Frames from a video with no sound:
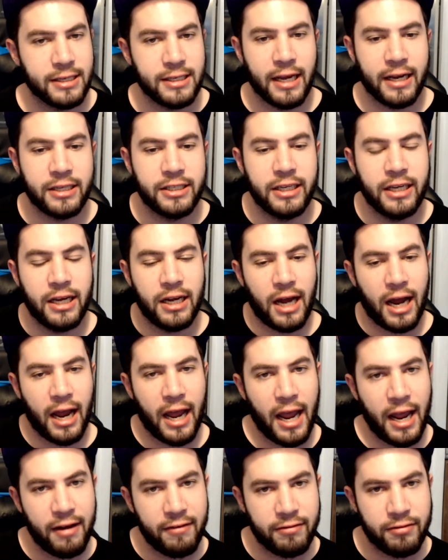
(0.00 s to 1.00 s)
Like, see, I
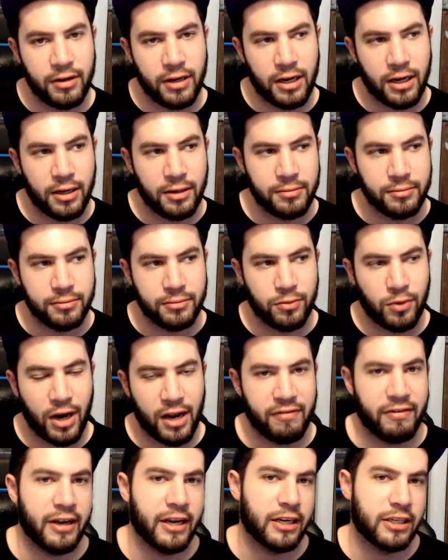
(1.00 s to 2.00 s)
have
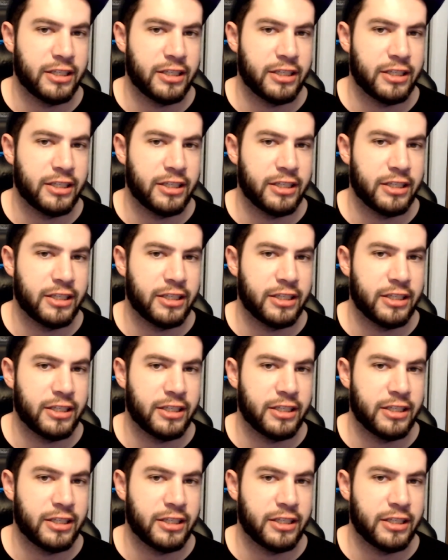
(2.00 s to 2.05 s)
Wi-Fi